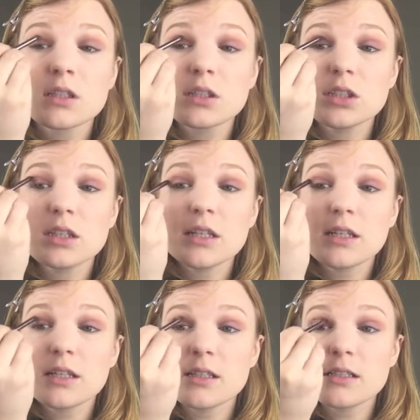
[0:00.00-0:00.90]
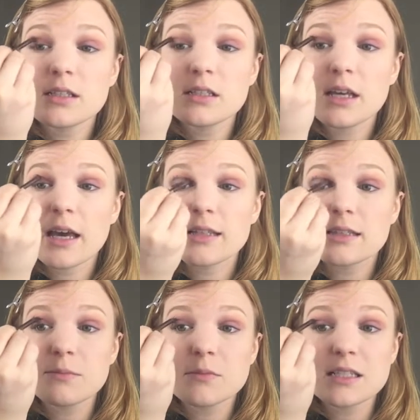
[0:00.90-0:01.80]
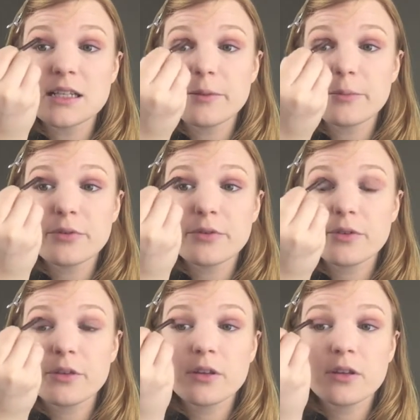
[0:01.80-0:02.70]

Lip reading: just to add some depth